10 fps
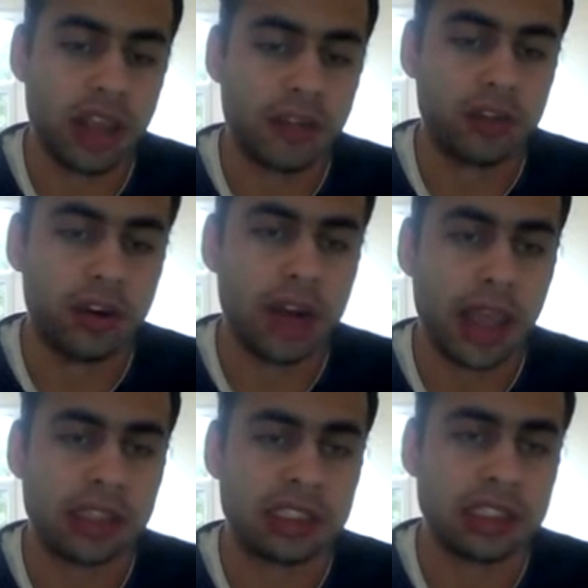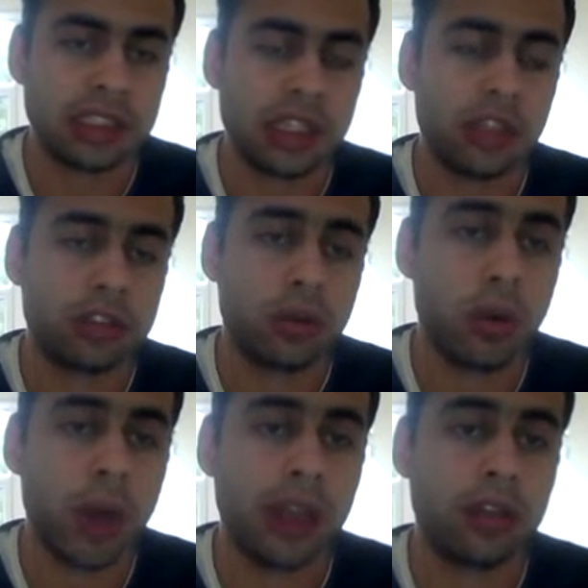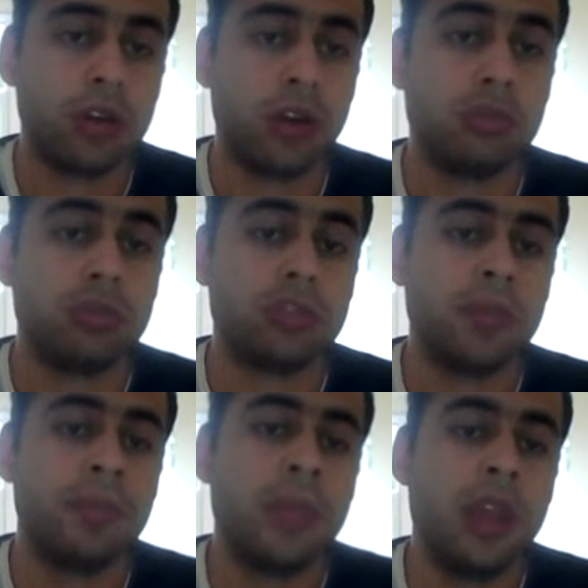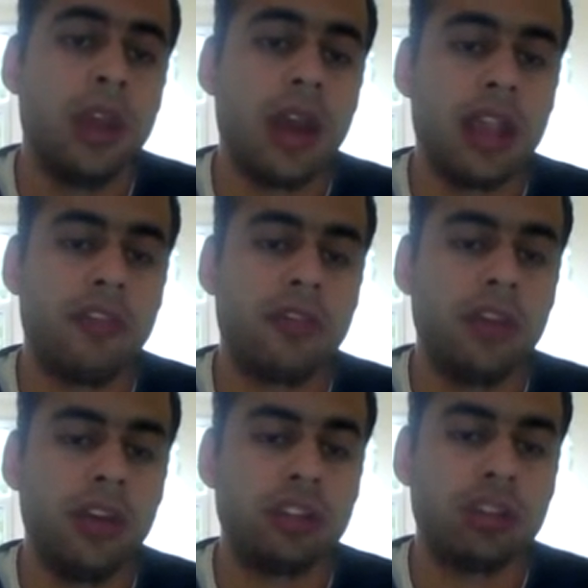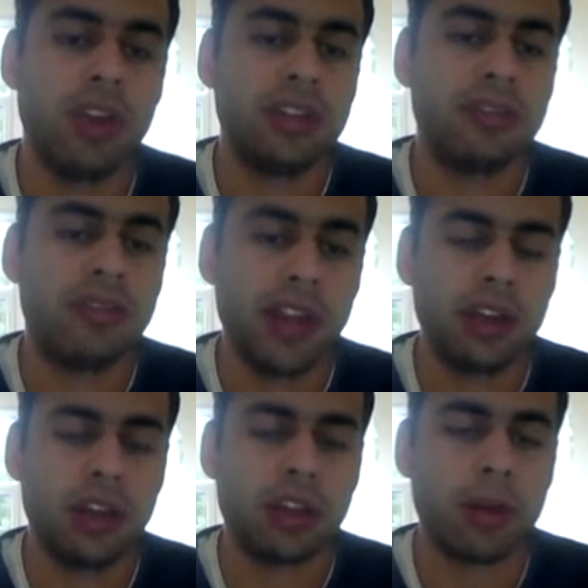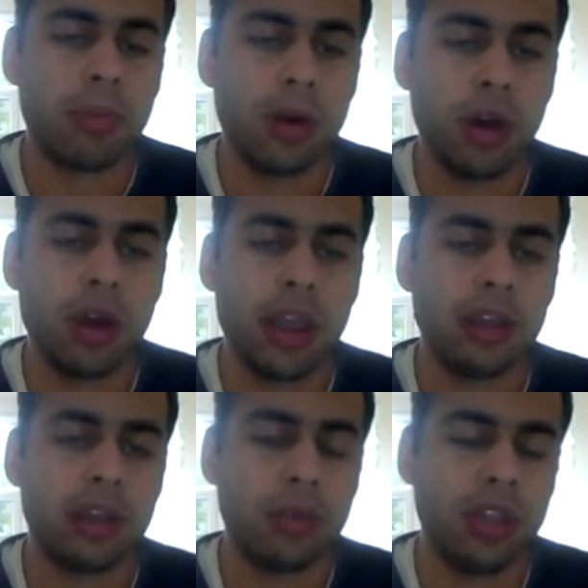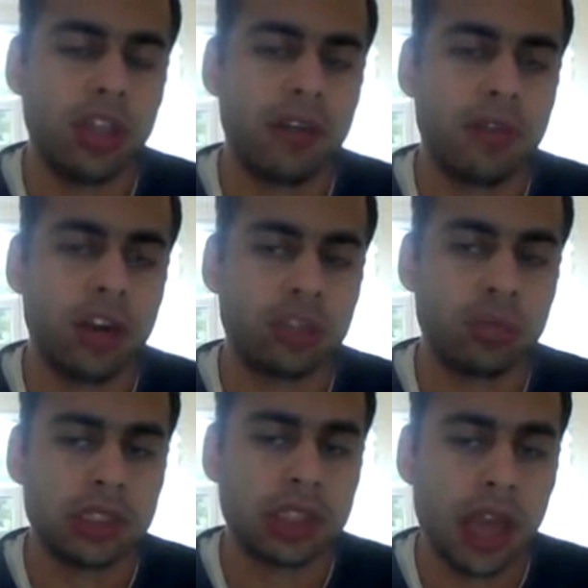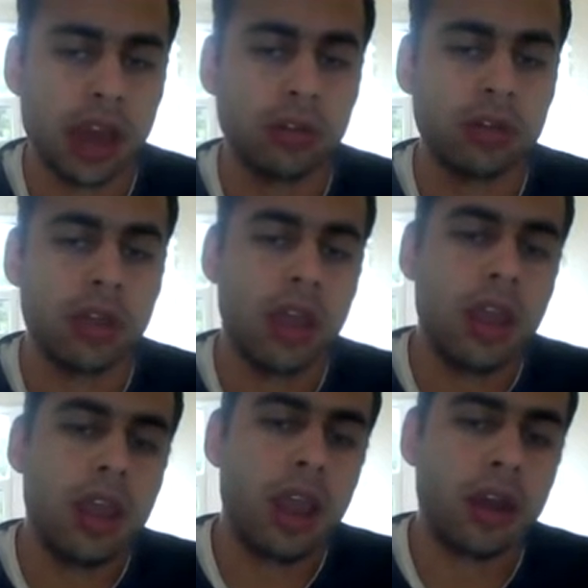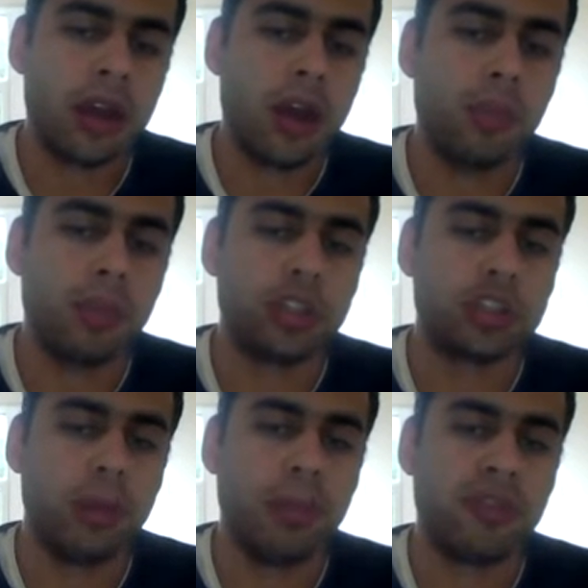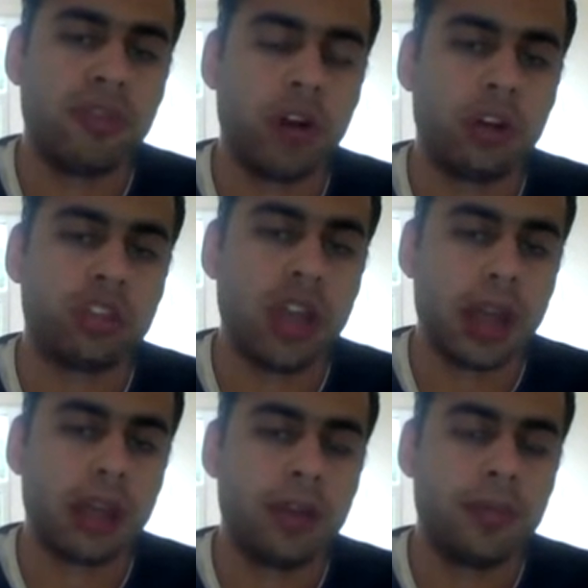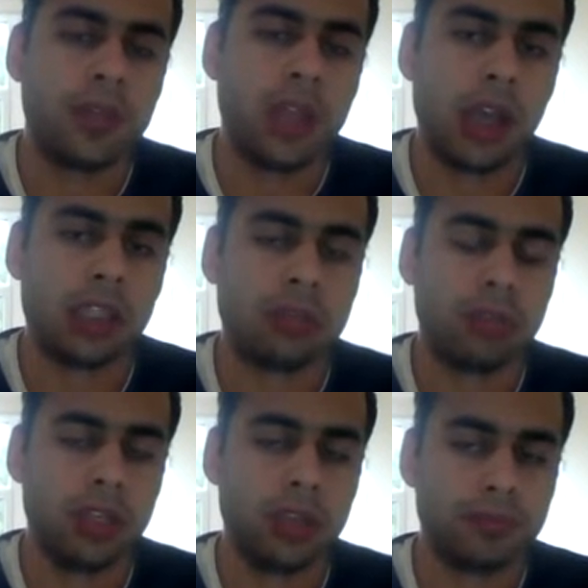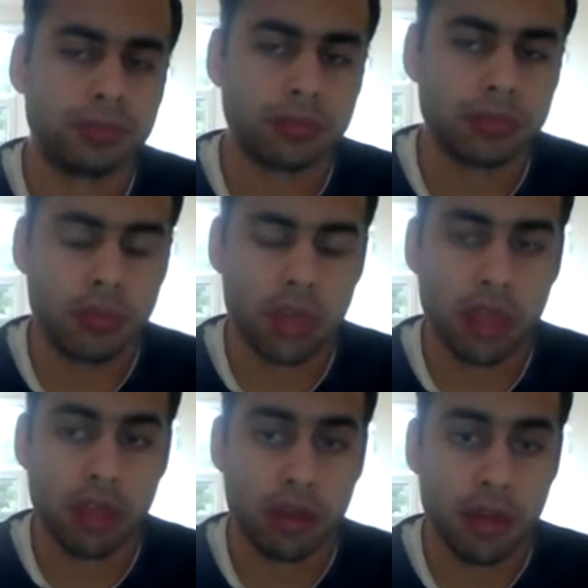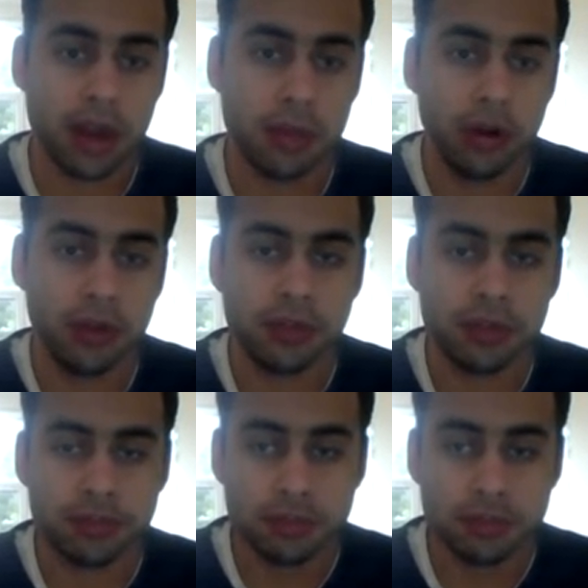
And after knight c6, white goes knight f3, so they're defending their pawn and bringing a fresh piece out. And now bishop b4 check has been the main move.